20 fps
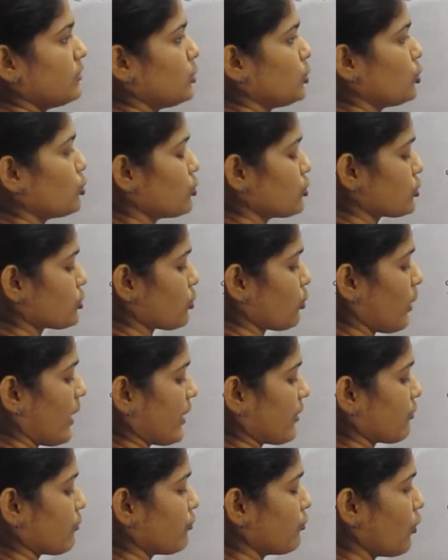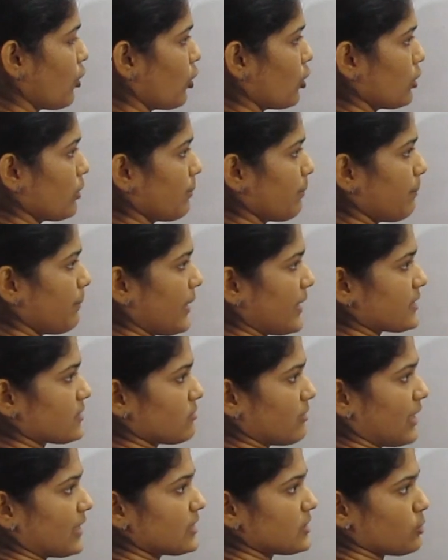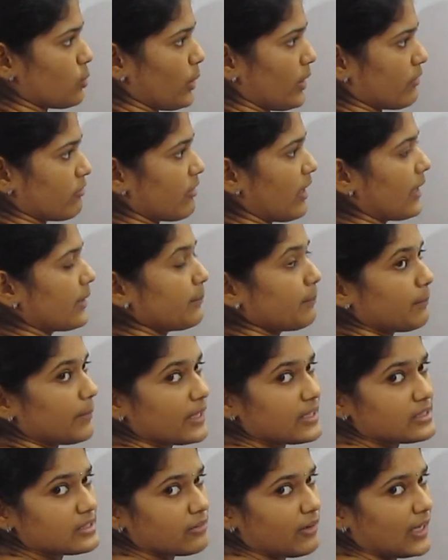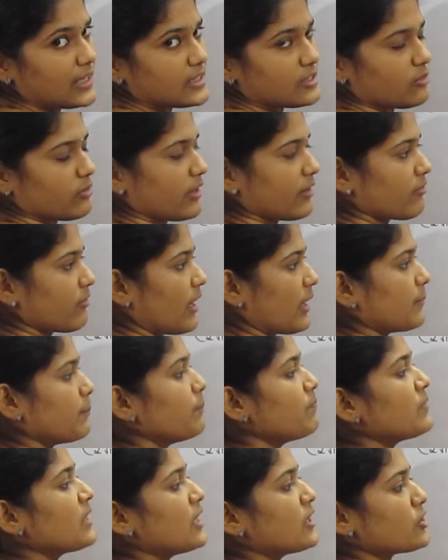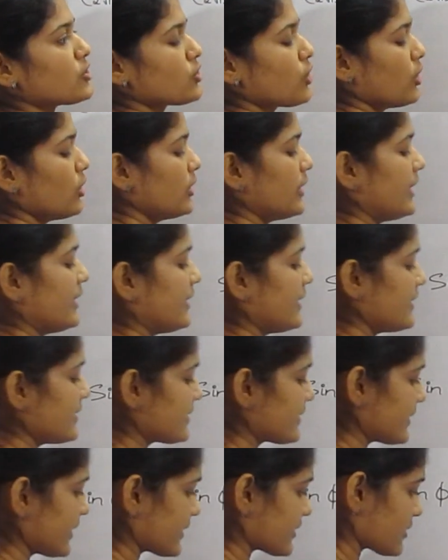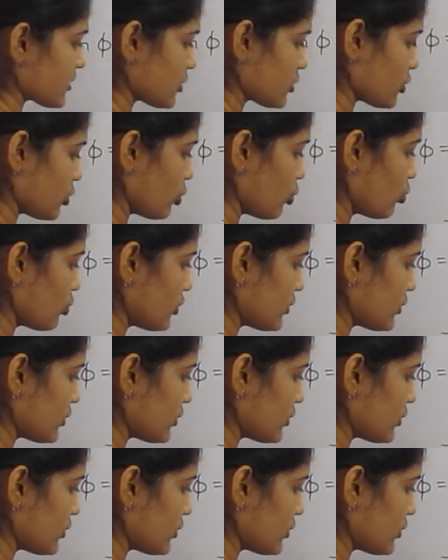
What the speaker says: 2 square 4 plus 1 square 1 plus 1 square 1. So it is 6, root